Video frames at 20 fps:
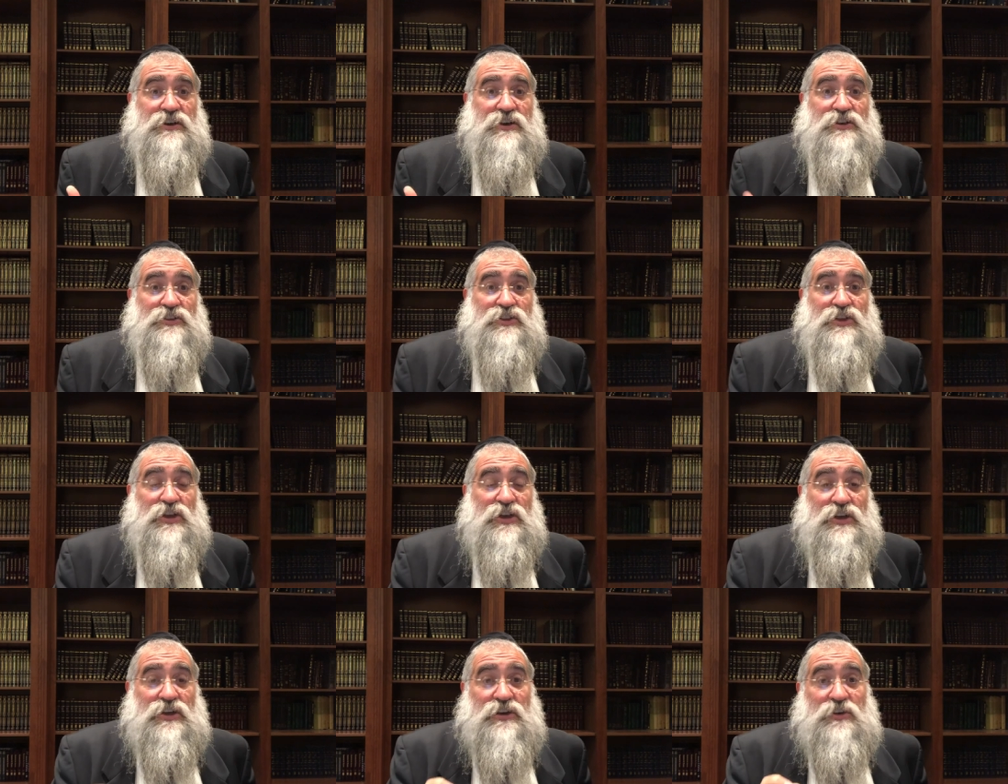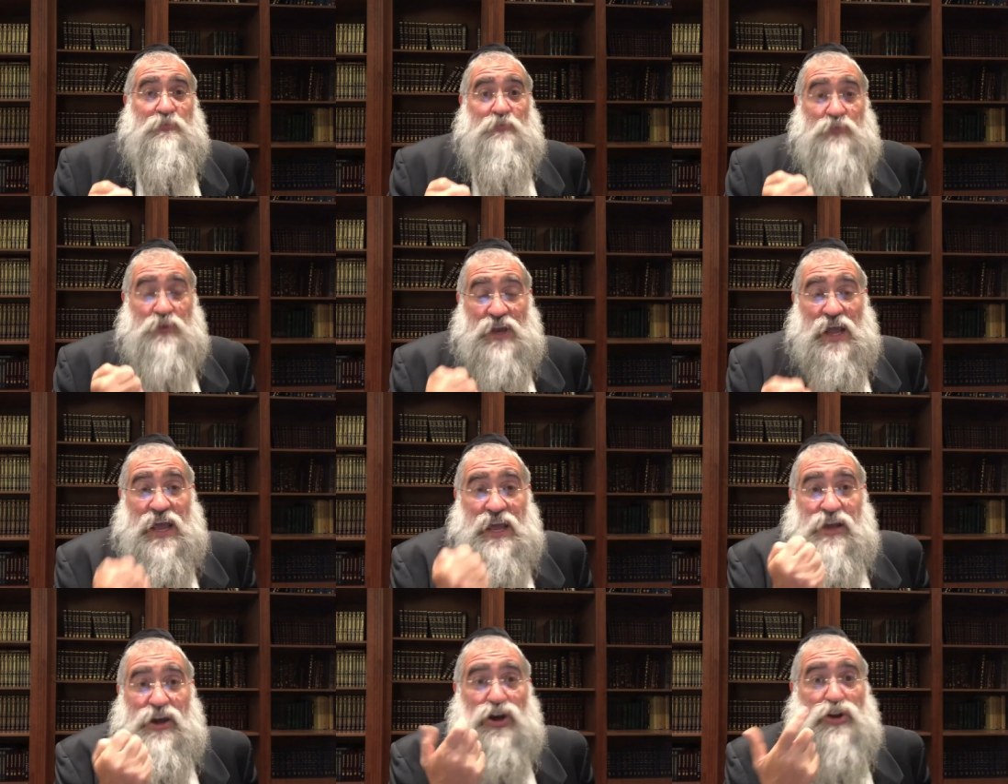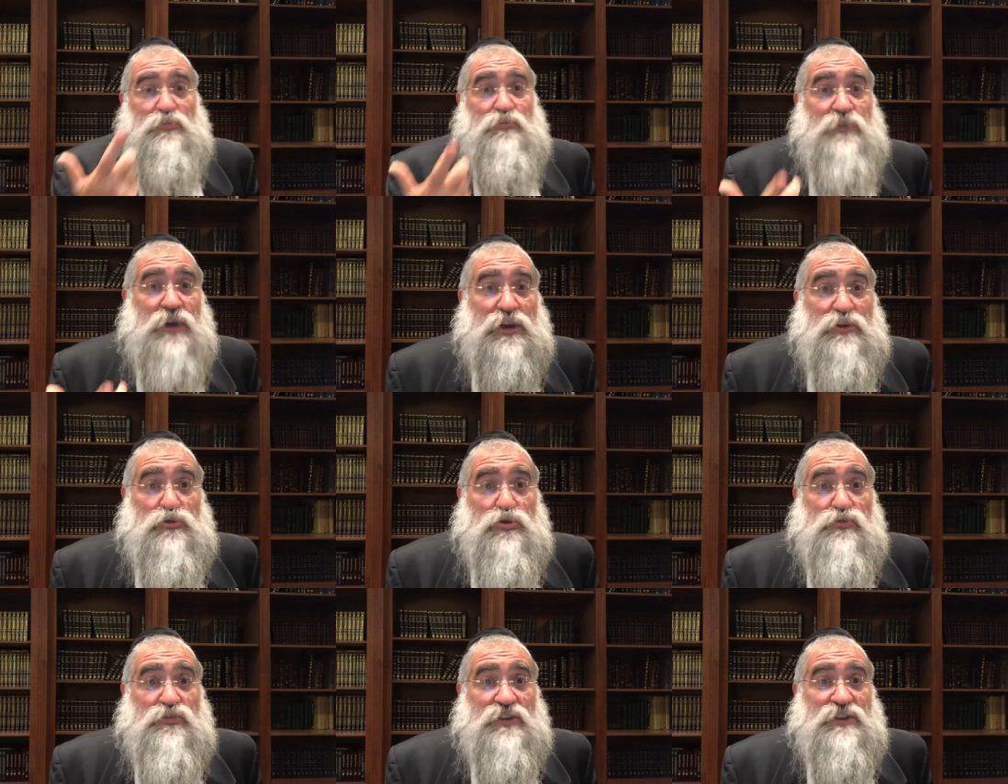the Bnei Gad and Bnei
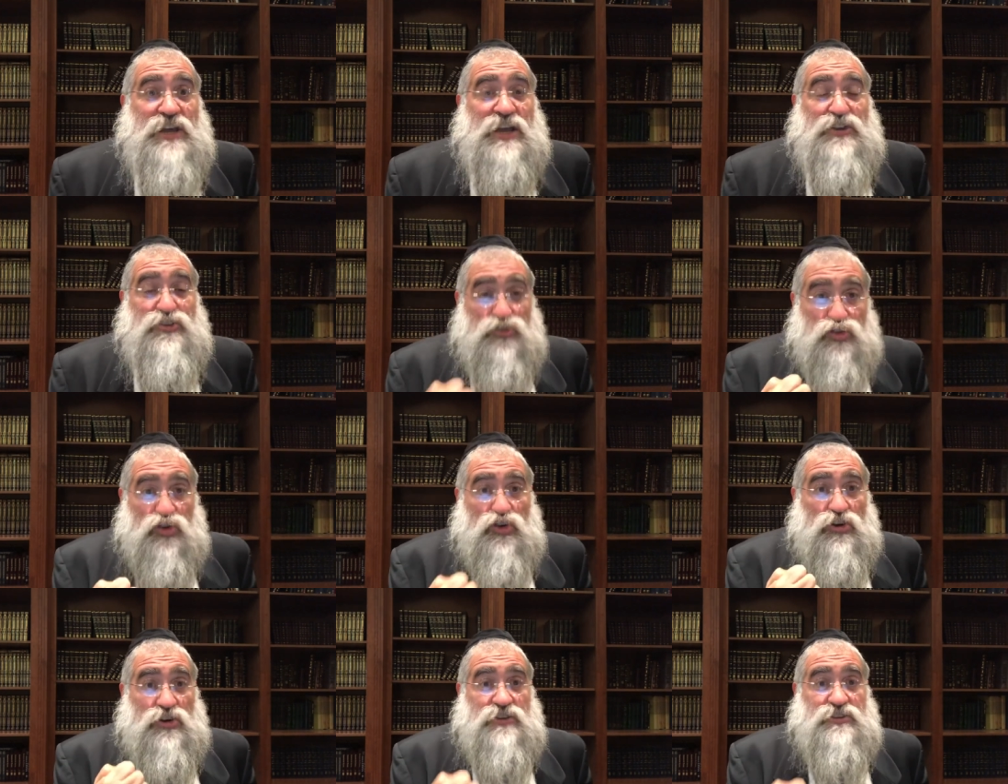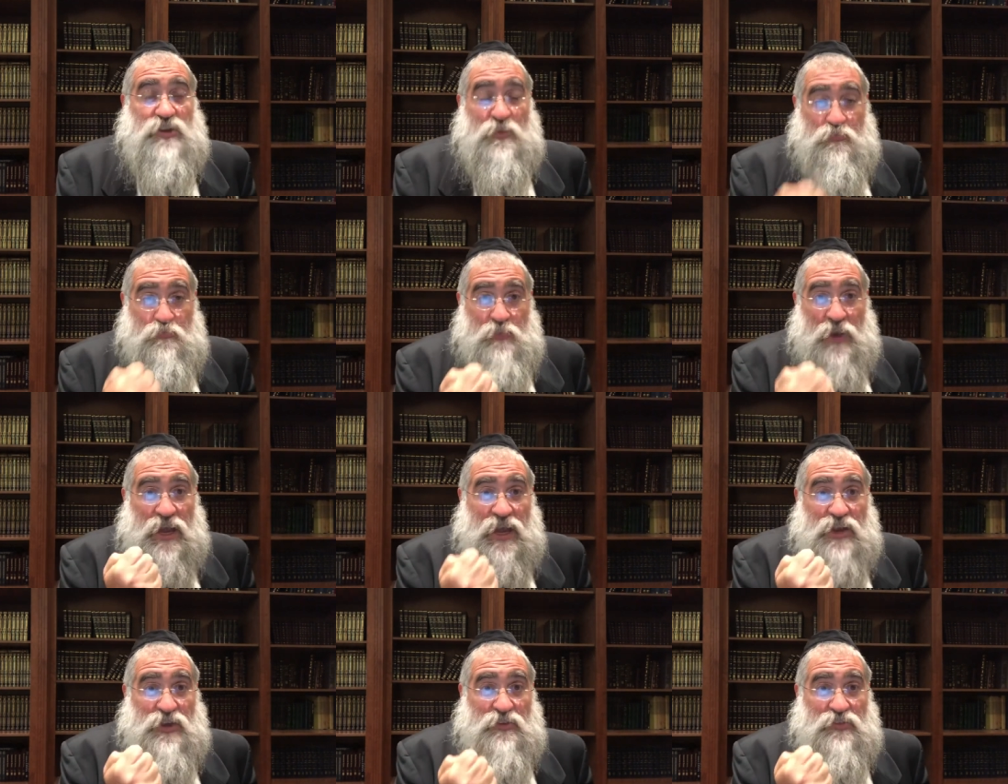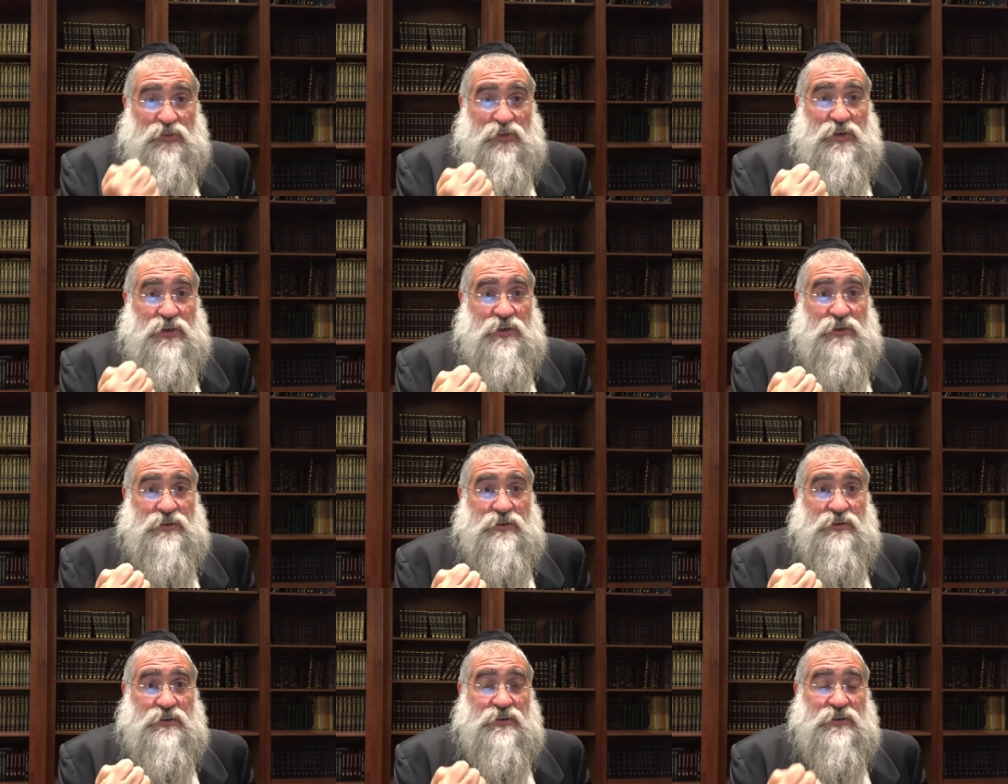Reuven, they took the main
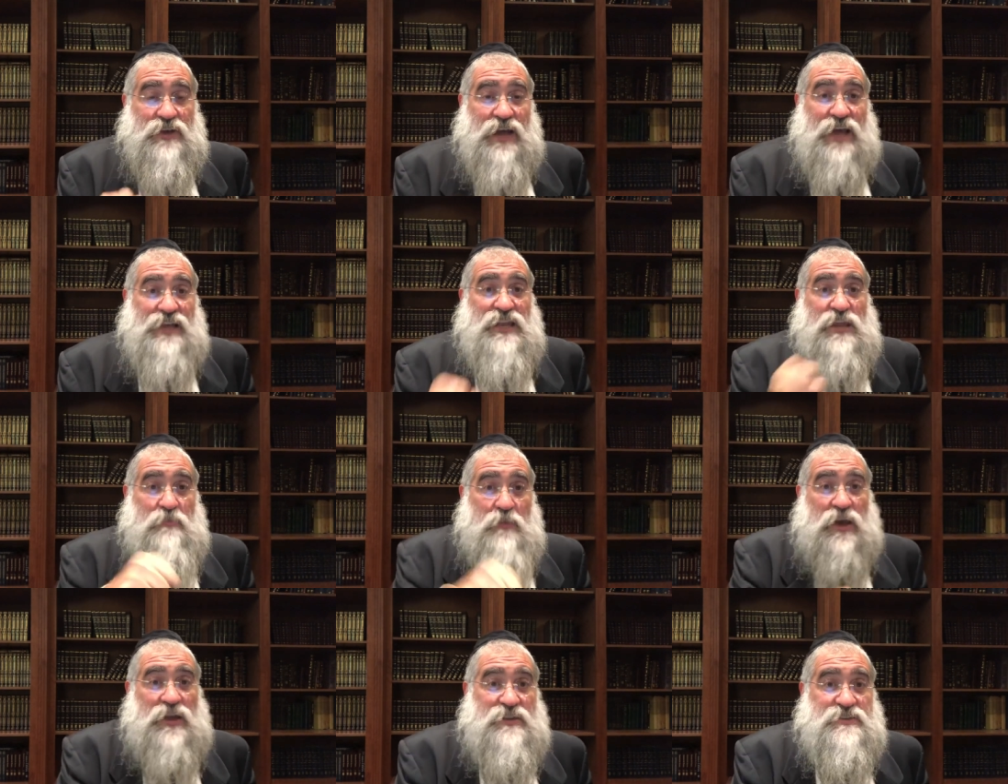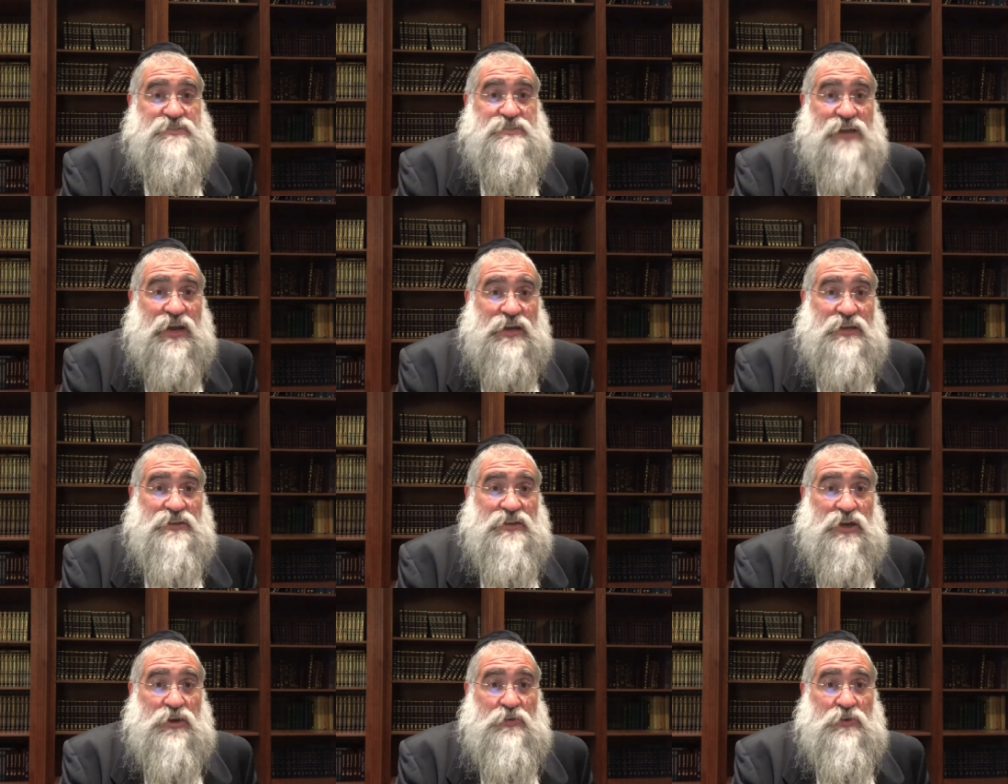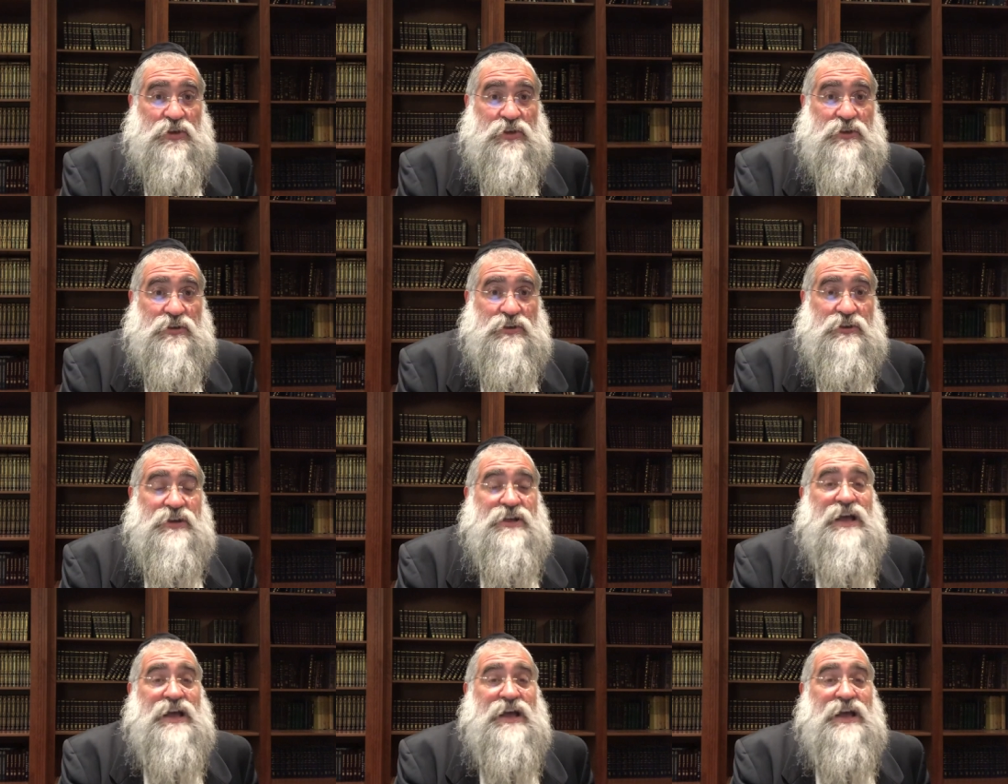thing and they made it secondary,